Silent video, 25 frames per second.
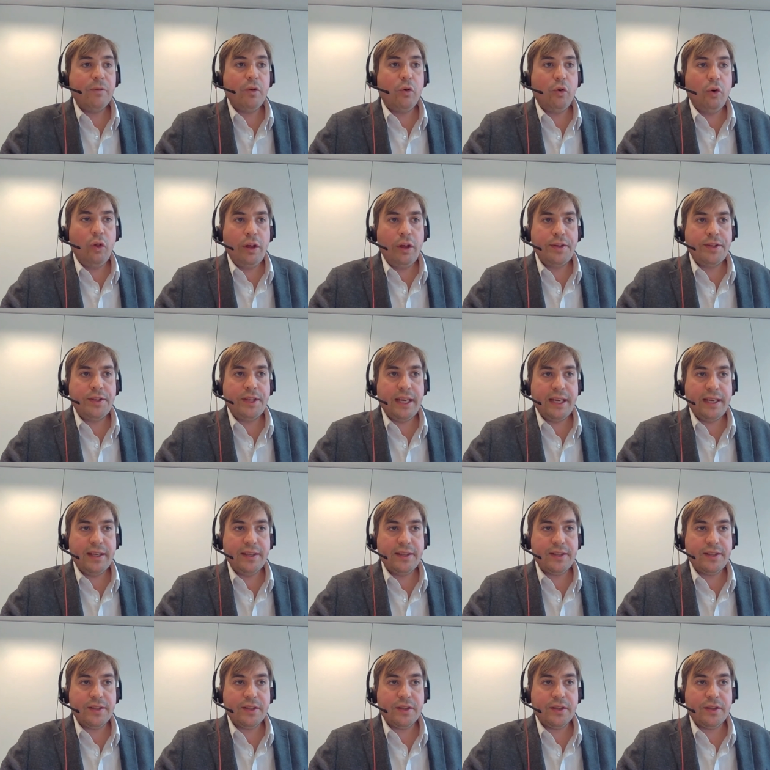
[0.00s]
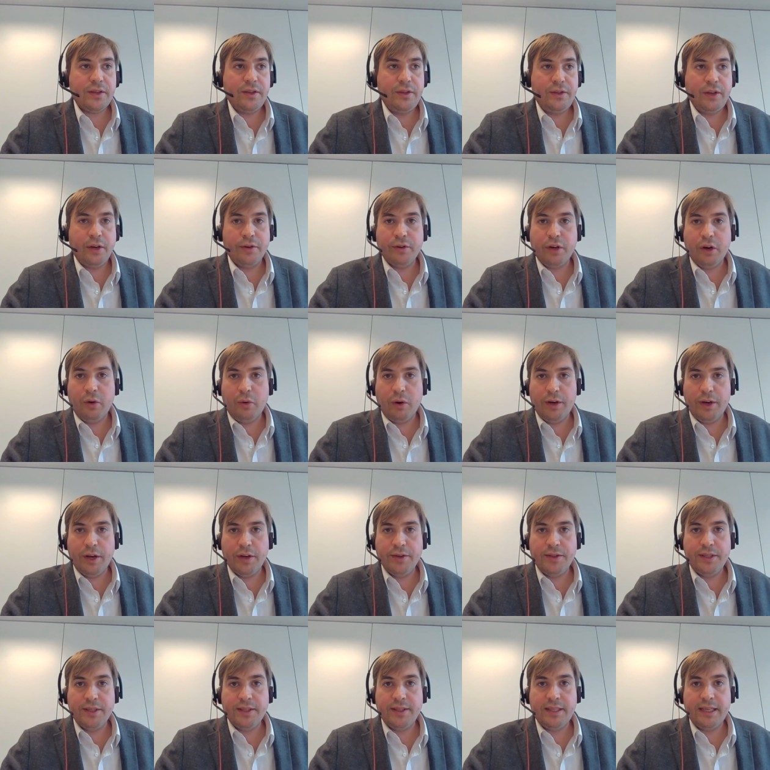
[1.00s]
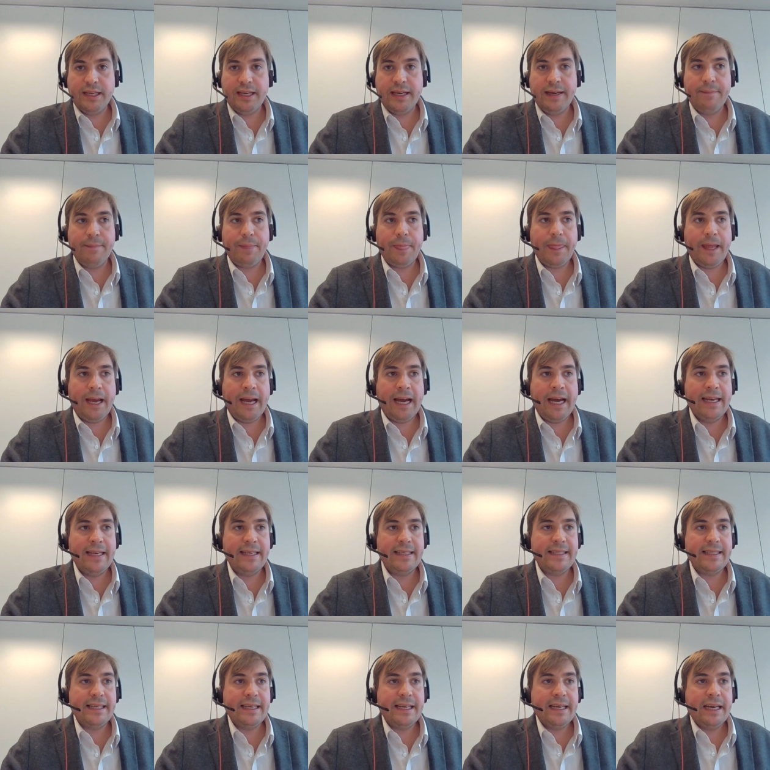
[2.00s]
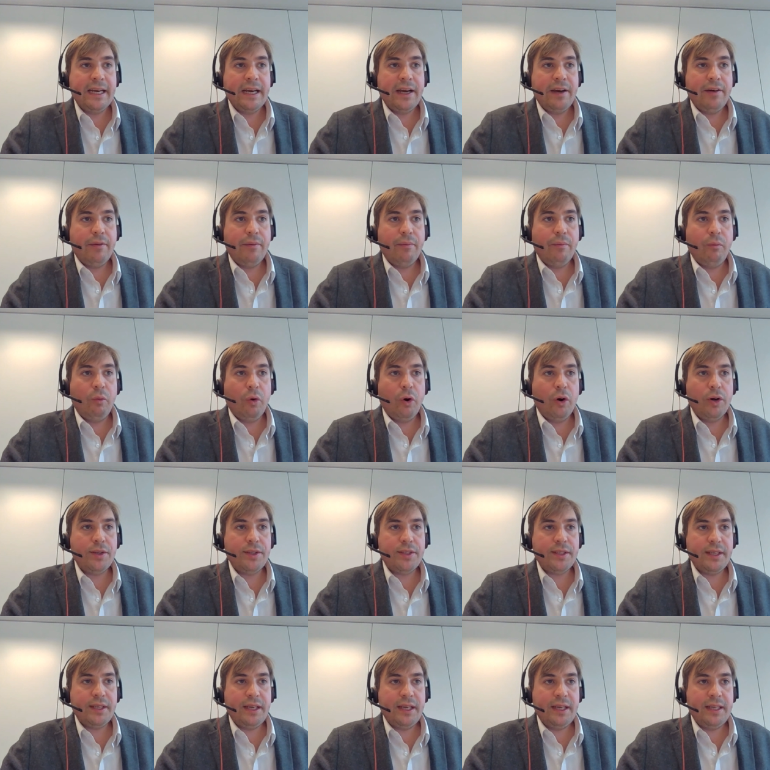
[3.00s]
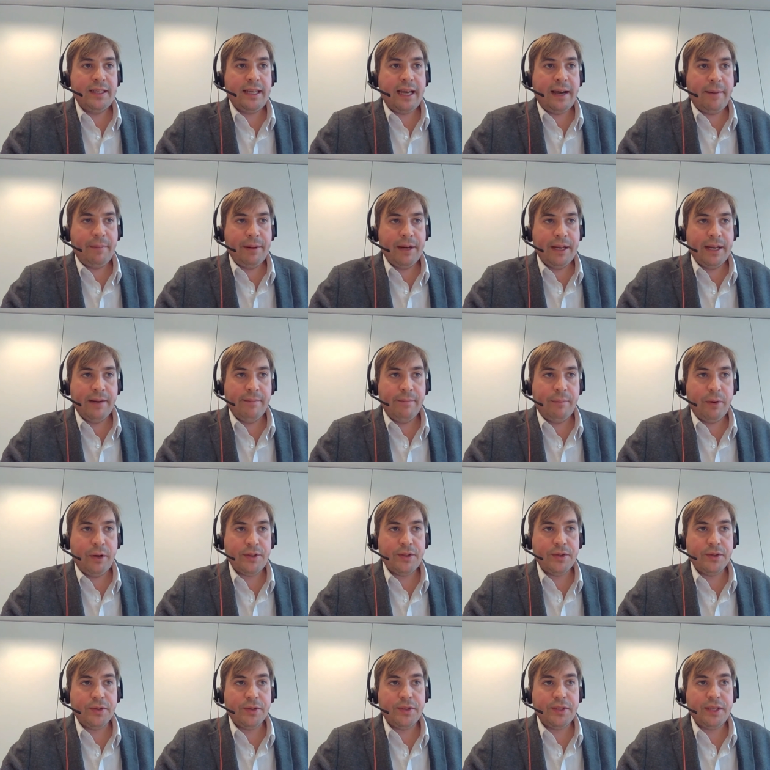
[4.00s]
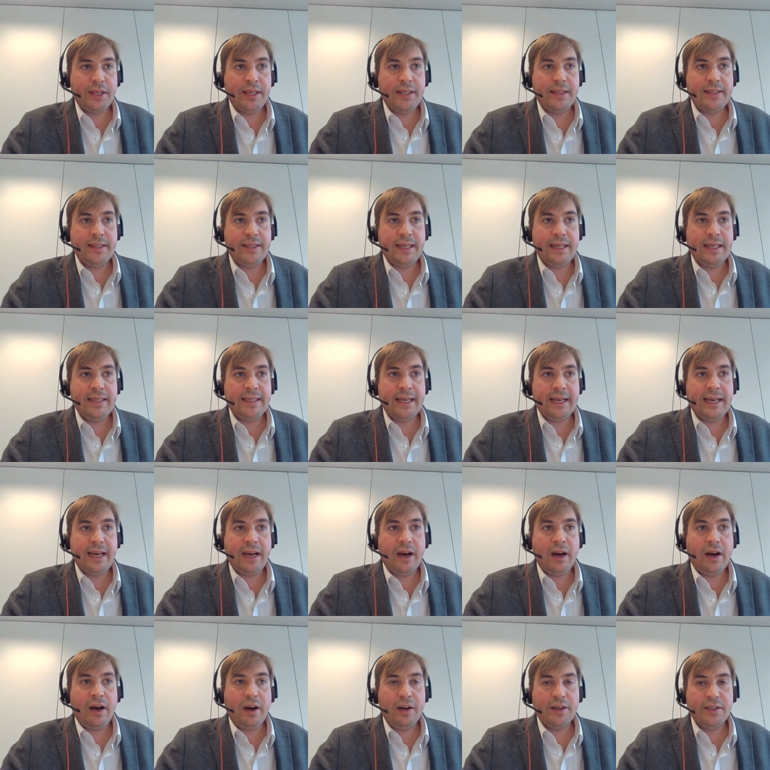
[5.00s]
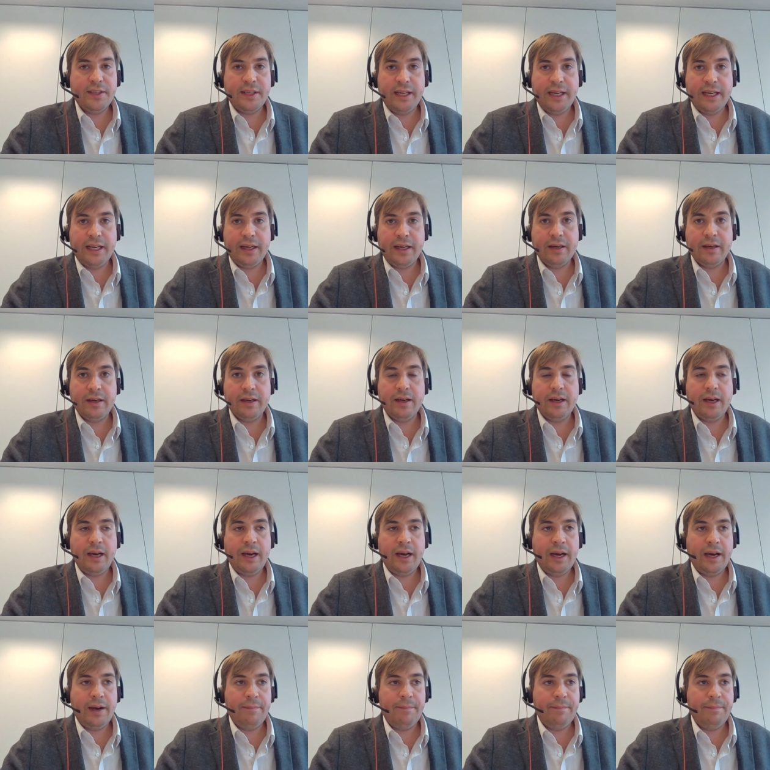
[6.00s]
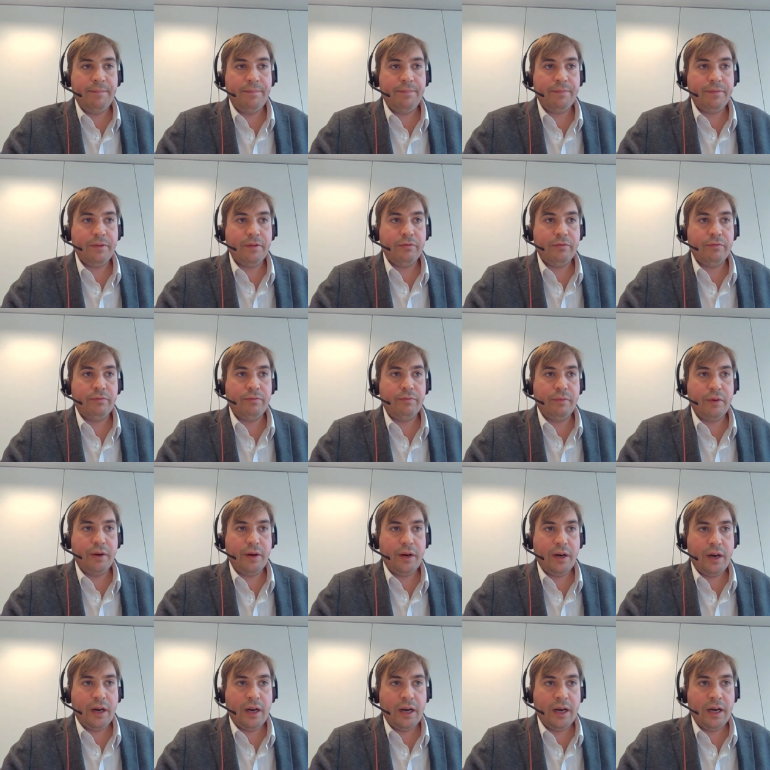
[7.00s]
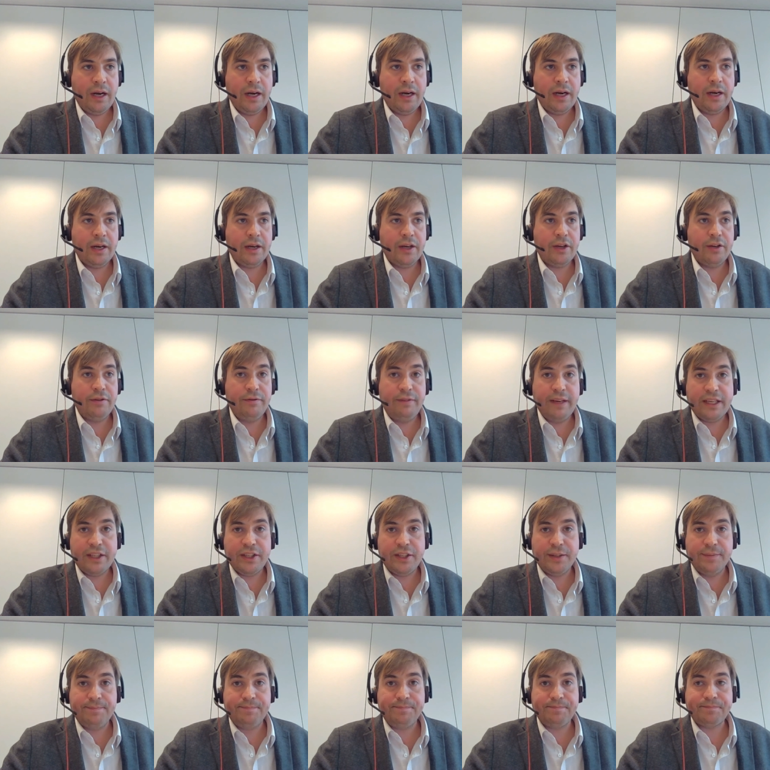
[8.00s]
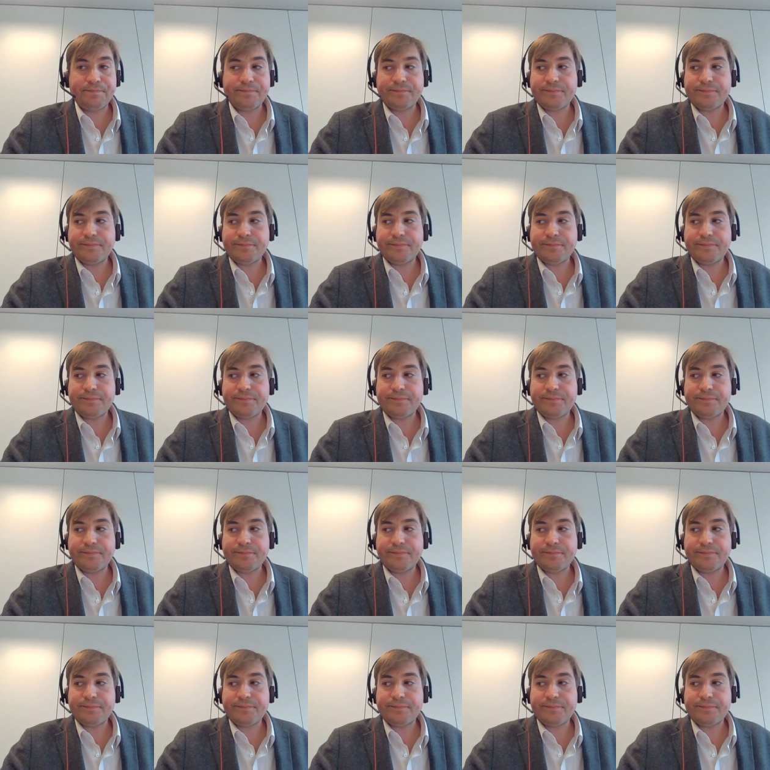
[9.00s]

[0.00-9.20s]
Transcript: All those things don't go unnoticed here, and what is happening in Brussels is is a hardening um, uh, conviction